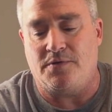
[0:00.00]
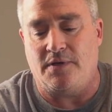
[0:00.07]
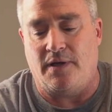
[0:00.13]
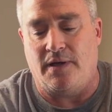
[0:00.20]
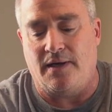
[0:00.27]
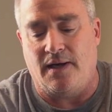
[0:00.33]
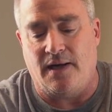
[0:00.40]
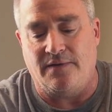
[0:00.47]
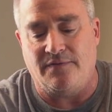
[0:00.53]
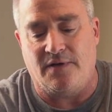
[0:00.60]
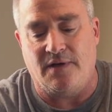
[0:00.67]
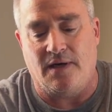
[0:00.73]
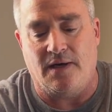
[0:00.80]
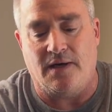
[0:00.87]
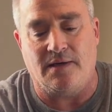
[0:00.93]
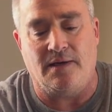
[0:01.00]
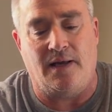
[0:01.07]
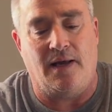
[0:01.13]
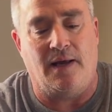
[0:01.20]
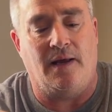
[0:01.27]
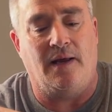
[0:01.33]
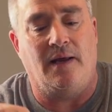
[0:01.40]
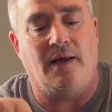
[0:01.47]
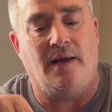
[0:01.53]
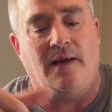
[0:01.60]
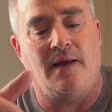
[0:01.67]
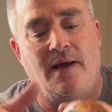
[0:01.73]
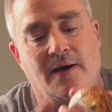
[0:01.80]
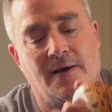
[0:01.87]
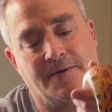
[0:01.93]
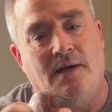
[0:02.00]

And I've got a